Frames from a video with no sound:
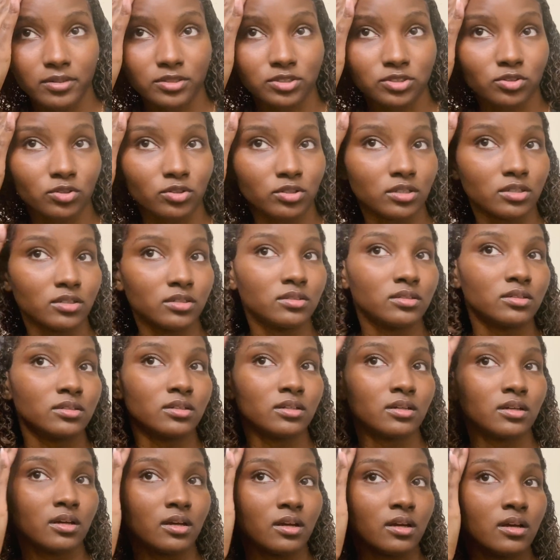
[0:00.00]
just gonna
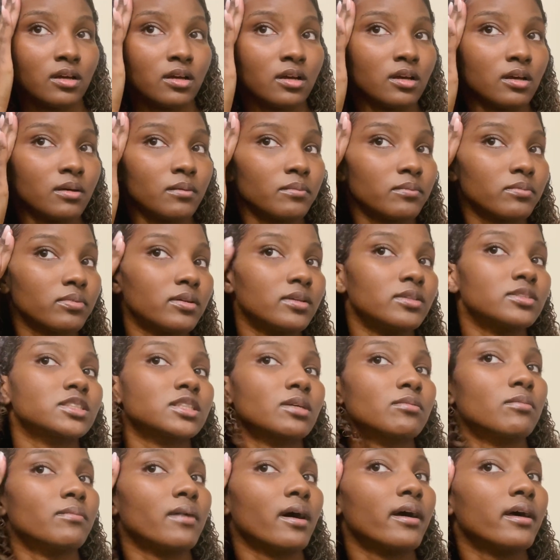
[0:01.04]
put
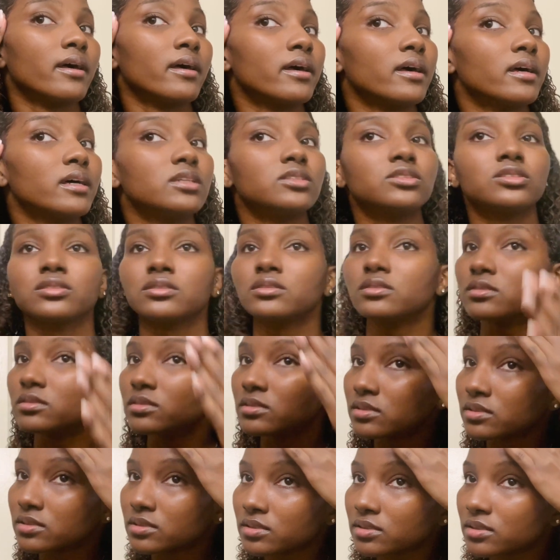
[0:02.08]
some of my
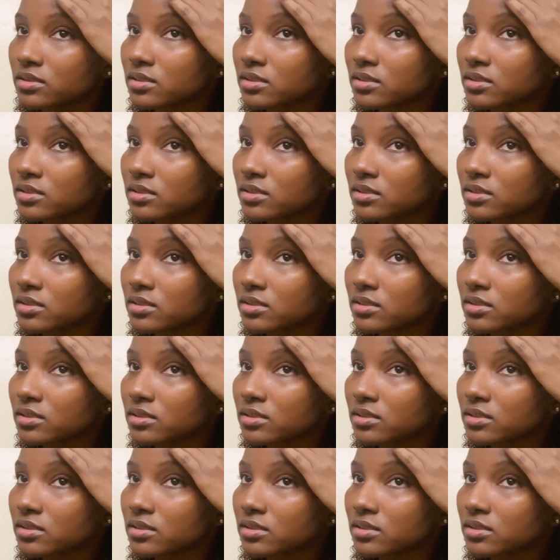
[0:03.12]
edges.